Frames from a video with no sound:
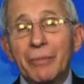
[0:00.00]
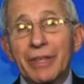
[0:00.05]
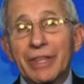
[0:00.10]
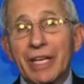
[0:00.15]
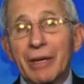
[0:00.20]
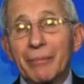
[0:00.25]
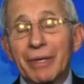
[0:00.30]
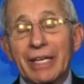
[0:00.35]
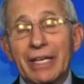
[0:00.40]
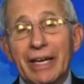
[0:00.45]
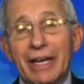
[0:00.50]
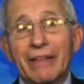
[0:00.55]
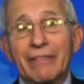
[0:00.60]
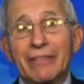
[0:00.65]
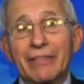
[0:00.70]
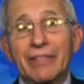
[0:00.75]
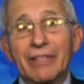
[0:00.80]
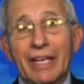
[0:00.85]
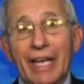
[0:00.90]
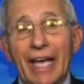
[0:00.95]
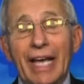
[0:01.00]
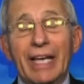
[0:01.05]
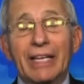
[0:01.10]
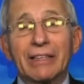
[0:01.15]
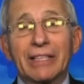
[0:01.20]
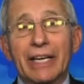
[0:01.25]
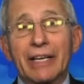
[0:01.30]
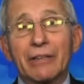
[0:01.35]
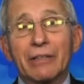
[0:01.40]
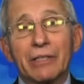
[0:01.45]
with them again today, a
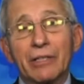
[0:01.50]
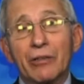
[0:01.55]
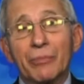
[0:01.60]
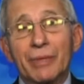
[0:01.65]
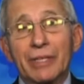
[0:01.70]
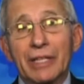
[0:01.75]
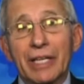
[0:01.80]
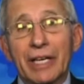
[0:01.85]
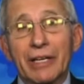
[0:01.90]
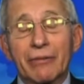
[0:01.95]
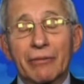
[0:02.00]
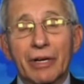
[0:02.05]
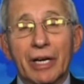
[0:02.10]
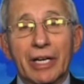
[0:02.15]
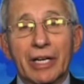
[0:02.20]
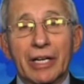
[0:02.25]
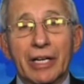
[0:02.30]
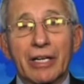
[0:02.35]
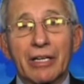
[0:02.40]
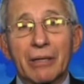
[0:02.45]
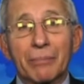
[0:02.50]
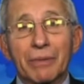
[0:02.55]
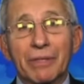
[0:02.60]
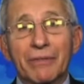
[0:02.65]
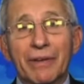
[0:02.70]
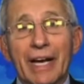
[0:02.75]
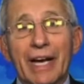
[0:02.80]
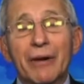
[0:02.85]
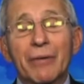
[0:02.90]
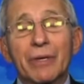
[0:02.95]
little bit later on in a couple
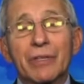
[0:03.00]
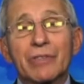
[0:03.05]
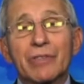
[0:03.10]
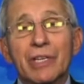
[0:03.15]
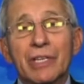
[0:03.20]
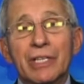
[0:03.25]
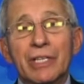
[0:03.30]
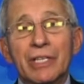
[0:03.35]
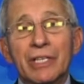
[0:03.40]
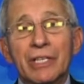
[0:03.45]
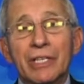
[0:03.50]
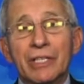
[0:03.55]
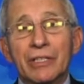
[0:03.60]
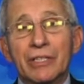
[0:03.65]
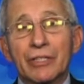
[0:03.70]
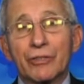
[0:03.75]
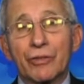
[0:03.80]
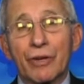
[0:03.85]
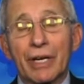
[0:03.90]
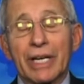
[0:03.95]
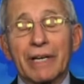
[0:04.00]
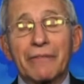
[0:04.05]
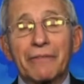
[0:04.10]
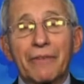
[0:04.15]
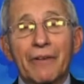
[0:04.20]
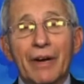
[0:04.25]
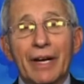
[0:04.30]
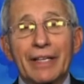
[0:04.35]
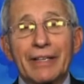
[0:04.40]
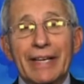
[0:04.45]
of hours, to try and
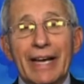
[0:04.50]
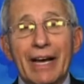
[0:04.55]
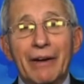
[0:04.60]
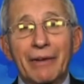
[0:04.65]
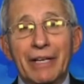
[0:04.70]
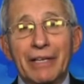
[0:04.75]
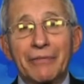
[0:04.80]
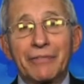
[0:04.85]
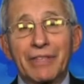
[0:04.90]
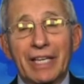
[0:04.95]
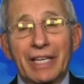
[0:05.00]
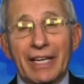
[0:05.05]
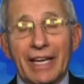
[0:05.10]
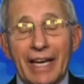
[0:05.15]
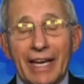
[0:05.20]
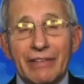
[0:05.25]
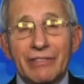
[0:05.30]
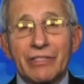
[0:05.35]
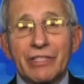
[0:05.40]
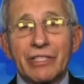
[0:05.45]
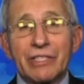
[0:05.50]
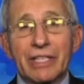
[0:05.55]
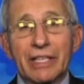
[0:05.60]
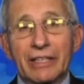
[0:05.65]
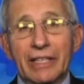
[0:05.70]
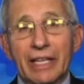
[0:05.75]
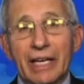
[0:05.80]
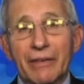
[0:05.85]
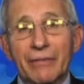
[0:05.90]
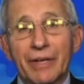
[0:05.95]
find out if the cases
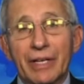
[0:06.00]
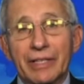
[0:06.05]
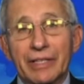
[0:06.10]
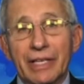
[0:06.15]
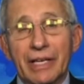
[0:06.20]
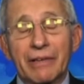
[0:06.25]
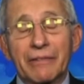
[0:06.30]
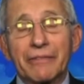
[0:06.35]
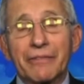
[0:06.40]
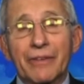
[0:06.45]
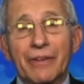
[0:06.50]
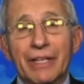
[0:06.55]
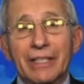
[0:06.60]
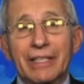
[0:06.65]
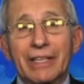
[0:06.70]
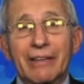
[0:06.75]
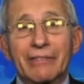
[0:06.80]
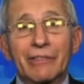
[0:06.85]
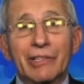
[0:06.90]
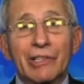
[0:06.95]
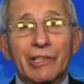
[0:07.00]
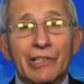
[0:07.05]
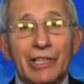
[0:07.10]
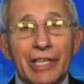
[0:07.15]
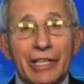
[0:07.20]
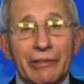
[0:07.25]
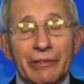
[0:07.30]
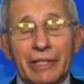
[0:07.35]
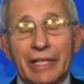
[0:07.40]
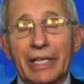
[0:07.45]
that they've identified that
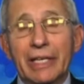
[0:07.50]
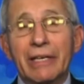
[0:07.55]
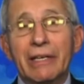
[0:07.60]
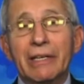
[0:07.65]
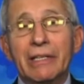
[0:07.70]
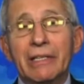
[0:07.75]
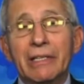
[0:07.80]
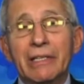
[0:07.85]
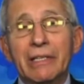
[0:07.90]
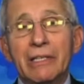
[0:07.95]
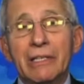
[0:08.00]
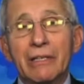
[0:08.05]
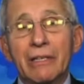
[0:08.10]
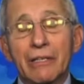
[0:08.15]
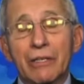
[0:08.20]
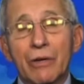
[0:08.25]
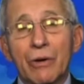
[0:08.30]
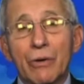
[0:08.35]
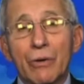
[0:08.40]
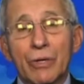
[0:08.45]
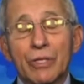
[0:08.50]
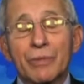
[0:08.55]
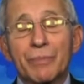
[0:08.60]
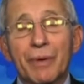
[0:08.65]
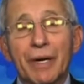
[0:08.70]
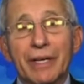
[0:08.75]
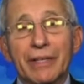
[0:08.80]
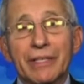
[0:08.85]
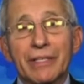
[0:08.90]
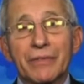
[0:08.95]
clearly are caused
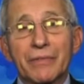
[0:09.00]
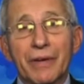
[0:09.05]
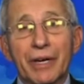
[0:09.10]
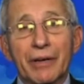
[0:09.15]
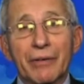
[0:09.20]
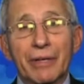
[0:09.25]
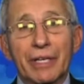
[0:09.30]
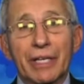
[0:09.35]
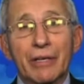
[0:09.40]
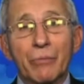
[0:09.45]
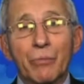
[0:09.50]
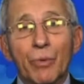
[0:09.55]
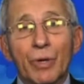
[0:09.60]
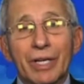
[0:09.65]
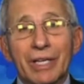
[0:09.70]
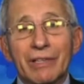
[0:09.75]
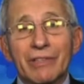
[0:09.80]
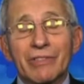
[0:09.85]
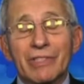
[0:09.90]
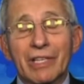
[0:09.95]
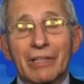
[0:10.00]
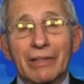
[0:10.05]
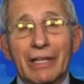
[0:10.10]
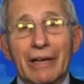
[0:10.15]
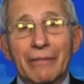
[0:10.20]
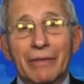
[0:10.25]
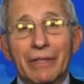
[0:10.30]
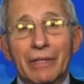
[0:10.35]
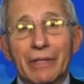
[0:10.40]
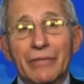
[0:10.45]
by this variant, what is the
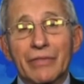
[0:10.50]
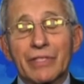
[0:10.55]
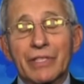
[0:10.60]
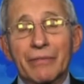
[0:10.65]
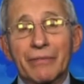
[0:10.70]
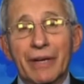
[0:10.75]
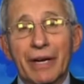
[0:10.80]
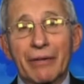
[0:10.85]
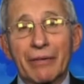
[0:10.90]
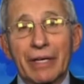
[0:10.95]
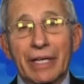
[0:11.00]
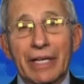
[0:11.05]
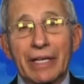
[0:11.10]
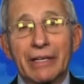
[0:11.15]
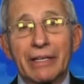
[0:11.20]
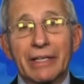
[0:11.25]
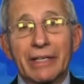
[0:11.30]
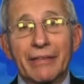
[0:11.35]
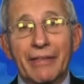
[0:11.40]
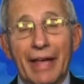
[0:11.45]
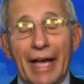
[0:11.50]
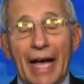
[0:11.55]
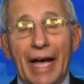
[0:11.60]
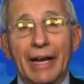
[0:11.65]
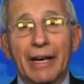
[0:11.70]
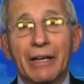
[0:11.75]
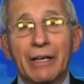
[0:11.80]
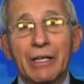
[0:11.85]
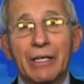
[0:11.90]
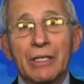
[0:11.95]
level of severity in
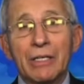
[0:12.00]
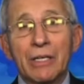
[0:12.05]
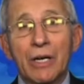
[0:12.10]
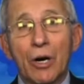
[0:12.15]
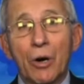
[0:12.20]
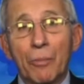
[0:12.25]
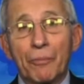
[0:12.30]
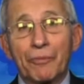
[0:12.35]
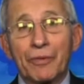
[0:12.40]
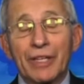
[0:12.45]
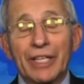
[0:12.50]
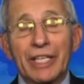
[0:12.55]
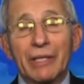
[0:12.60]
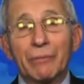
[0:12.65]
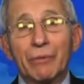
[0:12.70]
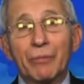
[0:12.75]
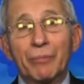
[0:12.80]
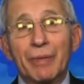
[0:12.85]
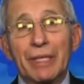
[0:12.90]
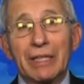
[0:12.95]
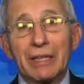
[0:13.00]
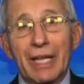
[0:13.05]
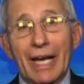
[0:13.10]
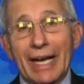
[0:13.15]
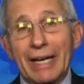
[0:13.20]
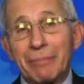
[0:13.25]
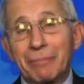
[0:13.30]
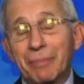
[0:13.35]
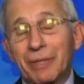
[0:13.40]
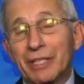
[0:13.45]
that? Hopefully it will be
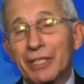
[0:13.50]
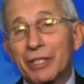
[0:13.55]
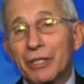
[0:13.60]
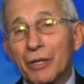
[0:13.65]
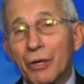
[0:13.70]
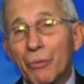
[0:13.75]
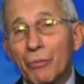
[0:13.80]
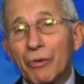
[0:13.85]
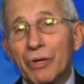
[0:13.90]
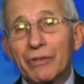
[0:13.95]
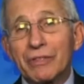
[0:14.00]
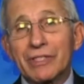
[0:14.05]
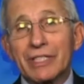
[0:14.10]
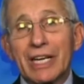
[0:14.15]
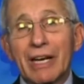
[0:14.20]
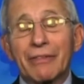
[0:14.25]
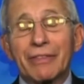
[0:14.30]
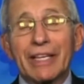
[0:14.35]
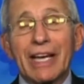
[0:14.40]
light, but you know, South